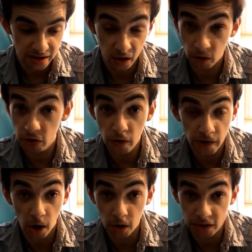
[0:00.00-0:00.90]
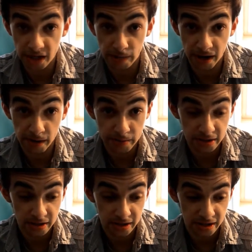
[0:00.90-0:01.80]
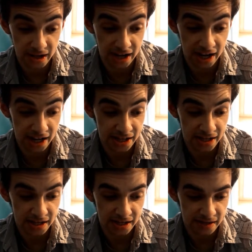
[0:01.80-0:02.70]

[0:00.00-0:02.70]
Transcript: on another holiday, perhaps, and